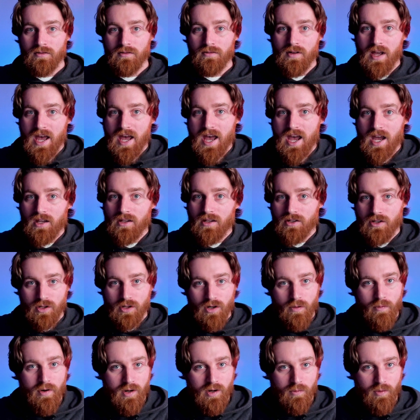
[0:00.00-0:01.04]
A, you
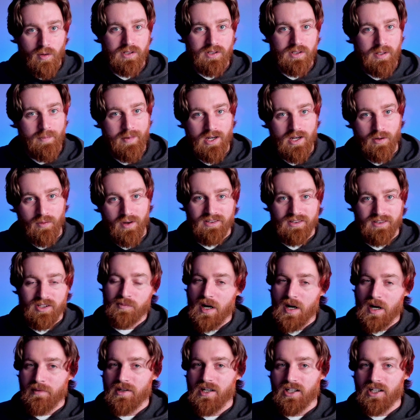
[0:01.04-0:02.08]
don't want to work with them anyway. They're
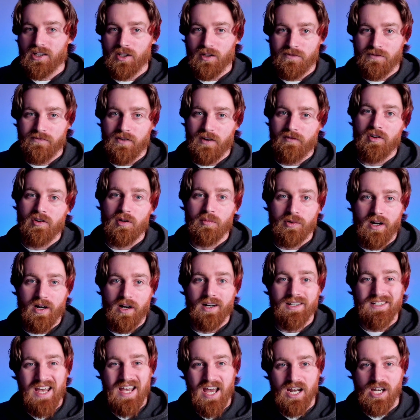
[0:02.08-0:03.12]
probably not a good fit for your
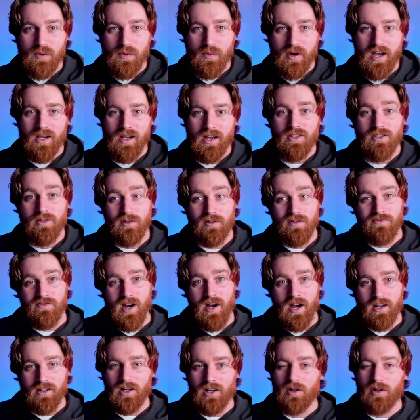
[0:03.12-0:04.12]
product anyway, so it's fine.